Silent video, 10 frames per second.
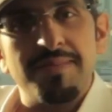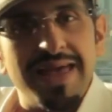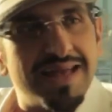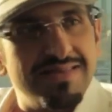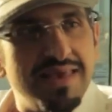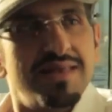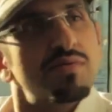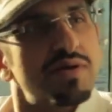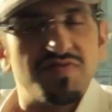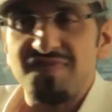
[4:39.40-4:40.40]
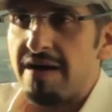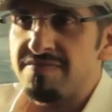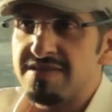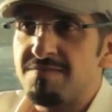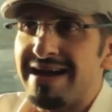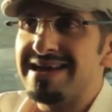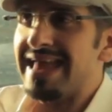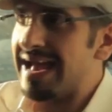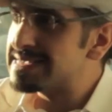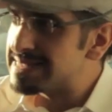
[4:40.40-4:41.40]
Al-Mayadeen is founded by
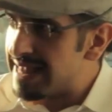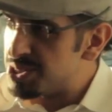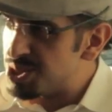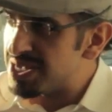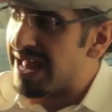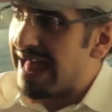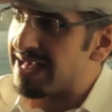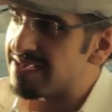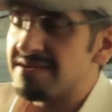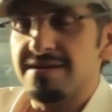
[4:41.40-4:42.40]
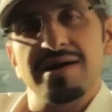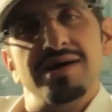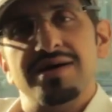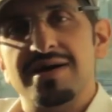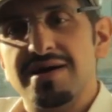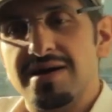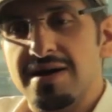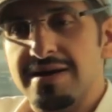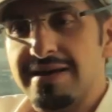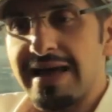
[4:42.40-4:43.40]
an ex-Al Jazeera anchor,
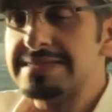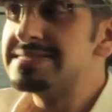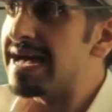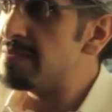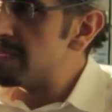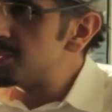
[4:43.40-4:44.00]
Ghassan